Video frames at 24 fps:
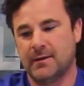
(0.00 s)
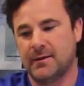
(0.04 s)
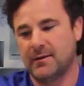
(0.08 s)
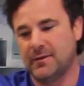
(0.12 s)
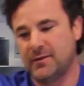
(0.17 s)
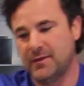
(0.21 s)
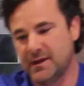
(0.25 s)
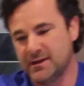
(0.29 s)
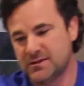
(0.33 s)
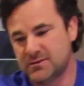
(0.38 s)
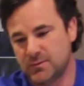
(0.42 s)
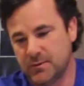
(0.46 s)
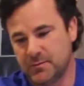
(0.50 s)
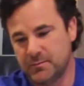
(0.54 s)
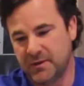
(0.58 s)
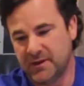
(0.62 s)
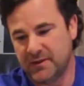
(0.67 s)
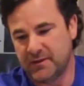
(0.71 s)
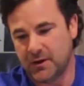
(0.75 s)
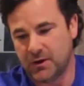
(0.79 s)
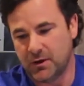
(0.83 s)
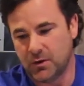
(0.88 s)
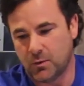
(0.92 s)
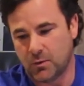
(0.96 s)
This would be
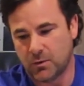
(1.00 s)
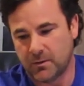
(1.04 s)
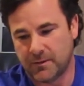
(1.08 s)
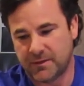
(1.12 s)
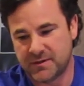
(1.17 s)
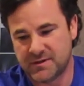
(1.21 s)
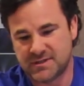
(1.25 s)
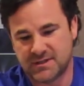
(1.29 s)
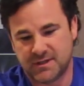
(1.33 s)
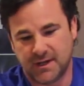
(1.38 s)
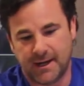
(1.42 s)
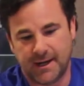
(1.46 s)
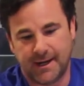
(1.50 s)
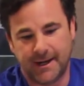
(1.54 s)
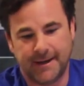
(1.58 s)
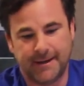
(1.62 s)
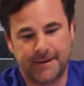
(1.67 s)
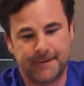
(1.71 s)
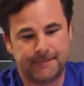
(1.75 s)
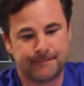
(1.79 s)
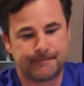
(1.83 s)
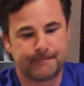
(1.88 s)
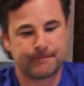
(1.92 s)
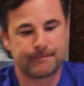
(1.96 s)
the north
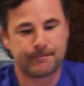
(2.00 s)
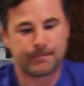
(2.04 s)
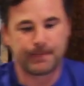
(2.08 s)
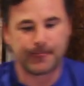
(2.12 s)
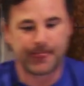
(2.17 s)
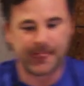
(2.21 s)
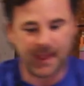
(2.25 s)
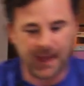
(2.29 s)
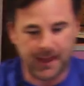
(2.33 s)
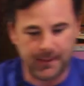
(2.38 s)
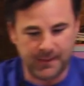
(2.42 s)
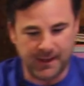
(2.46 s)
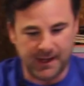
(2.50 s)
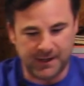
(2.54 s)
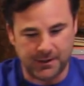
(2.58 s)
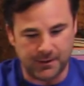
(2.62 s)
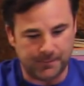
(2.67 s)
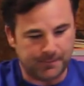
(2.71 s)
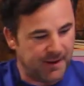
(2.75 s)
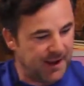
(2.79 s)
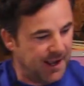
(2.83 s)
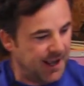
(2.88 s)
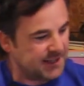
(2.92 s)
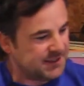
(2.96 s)
side. And then your
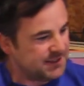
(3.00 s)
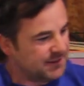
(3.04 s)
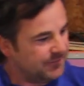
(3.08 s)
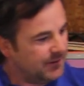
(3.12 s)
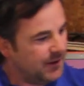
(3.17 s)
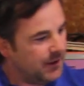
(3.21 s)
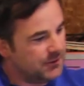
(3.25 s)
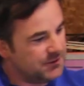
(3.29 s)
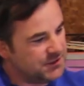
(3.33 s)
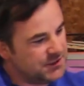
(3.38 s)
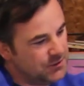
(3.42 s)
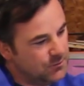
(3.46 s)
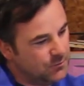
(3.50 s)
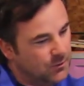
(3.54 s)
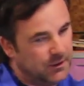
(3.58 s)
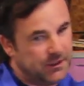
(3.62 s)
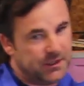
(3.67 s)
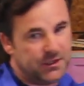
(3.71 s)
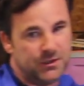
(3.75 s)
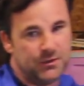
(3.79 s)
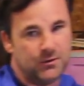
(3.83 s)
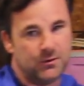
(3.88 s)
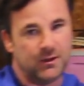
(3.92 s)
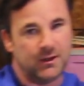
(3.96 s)
passive house, you want to
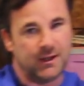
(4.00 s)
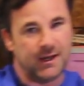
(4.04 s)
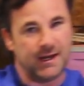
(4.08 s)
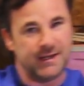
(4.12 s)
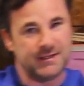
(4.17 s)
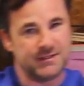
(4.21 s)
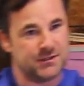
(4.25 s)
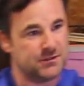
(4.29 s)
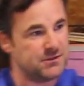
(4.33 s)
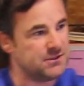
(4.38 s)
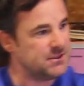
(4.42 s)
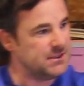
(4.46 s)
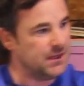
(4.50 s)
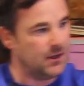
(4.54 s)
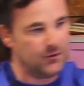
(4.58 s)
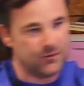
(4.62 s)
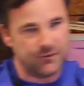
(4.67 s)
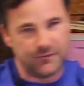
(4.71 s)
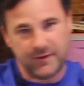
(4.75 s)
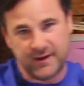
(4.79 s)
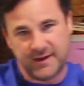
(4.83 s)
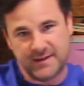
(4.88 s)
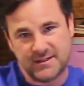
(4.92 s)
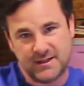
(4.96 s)
utilize your
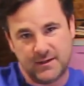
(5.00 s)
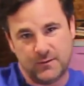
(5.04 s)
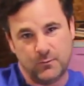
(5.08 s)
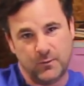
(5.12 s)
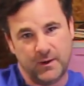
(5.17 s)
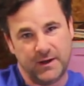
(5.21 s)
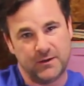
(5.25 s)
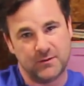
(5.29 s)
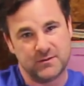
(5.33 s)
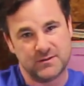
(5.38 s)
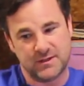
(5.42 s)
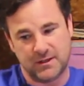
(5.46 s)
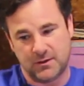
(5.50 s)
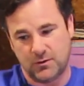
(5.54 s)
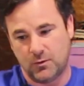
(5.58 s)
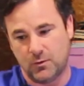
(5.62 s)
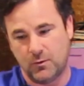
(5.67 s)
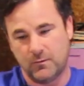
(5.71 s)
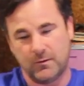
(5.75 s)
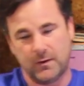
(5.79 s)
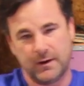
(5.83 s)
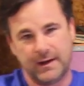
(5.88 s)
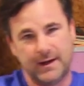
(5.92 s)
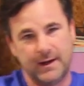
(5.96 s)
south-facing windows that are
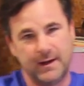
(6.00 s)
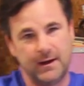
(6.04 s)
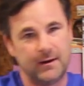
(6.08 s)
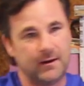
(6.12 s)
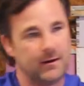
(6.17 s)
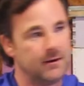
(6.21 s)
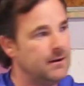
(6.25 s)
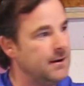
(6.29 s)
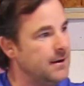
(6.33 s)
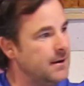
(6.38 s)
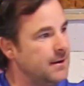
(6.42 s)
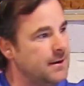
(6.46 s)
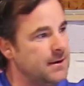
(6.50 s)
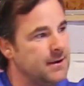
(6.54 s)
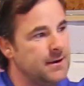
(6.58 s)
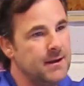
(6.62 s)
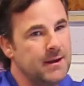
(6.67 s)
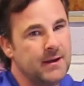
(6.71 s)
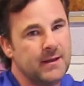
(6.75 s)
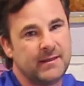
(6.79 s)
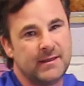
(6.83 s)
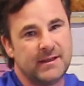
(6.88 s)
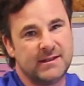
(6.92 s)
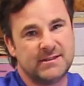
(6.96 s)
over here.
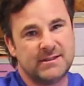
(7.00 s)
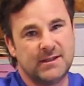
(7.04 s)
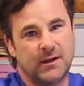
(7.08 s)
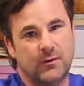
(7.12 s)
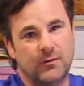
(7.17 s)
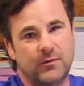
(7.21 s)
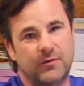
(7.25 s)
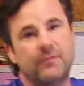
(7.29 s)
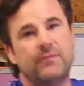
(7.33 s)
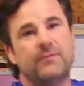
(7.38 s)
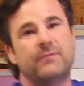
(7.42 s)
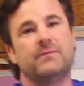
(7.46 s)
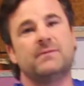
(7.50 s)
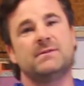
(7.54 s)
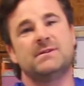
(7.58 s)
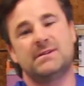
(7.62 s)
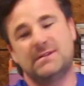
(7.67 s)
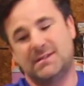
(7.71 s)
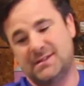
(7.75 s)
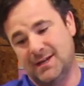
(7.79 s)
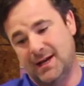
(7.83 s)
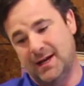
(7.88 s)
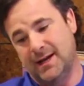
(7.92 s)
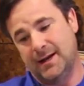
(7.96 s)
The south
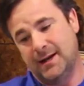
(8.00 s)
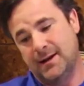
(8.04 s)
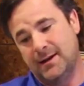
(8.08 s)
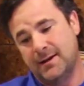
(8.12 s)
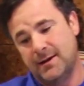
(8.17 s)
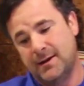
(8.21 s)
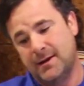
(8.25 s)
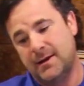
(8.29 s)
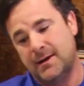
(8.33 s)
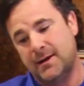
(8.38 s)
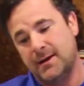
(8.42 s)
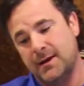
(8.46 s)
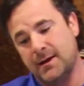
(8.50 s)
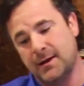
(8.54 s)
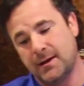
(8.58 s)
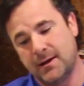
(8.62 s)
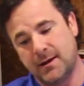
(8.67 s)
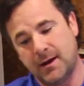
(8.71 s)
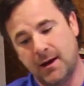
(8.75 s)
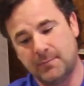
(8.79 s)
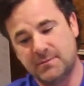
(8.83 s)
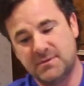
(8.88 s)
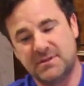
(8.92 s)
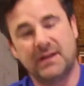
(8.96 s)
sun
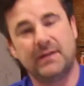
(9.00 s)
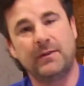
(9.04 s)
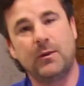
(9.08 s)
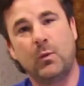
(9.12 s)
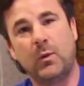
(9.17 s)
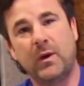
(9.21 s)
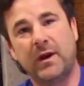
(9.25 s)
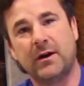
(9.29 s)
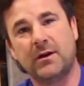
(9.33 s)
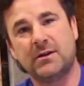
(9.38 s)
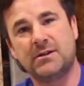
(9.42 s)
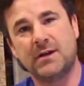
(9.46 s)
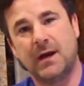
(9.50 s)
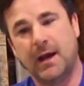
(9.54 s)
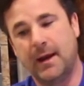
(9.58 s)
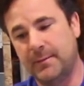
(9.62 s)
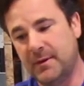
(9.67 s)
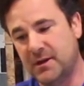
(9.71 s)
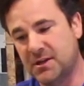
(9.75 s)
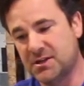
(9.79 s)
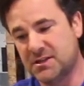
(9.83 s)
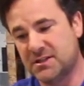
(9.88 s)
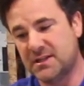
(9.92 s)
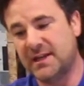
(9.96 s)
comes in the wintertime
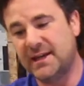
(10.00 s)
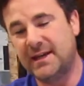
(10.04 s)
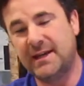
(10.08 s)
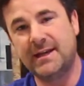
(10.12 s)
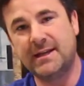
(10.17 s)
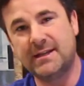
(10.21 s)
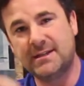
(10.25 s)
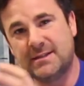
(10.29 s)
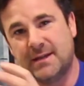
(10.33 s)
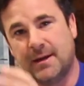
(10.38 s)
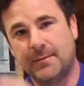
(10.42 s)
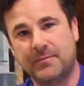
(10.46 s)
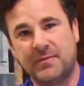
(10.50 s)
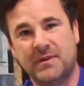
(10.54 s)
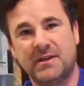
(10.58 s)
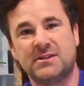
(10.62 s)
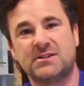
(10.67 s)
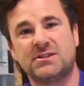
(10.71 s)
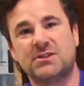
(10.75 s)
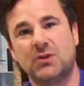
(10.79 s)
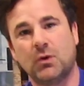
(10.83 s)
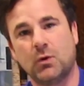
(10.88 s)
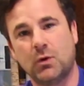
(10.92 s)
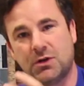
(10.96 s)
and just heats up this
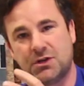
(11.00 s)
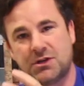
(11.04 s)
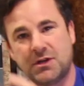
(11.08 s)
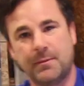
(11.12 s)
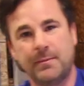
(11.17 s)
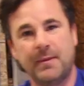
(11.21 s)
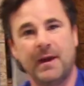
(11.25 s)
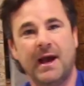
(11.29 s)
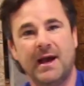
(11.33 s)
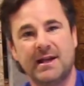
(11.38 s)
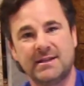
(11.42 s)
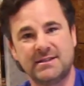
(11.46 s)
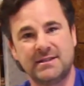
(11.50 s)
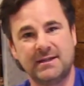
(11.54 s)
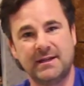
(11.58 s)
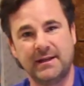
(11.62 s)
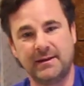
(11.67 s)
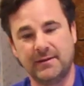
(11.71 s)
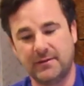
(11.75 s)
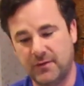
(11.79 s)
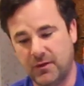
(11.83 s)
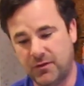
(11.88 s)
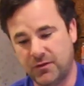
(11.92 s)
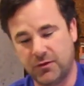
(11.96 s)
storage
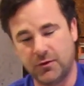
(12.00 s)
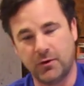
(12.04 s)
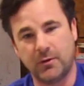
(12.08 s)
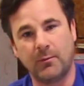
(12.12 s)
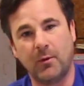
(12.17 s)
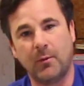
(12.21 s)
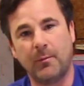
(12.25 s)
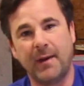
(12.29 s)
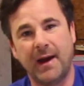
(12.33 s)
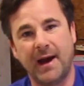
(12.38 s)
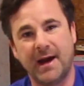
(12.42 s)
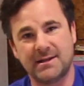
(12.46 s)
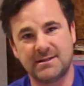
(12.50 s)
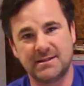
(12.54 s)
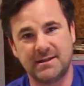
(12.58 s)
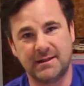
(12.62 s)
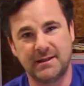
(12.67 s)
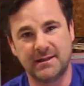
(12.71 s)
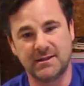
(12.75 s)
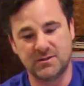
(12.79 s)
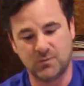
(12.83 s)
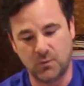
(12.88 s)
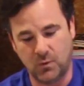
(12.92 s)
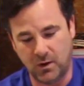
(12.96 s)
capacity, the thermal mass in
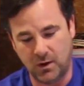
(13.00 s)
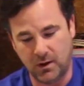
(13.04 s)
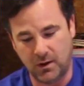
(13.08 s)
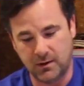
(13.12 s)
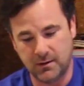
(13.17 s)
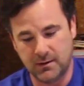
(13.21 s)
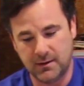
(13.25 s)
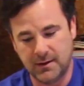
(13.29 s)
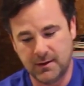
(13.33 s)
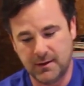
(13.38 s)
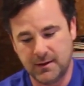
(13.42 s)
this wall.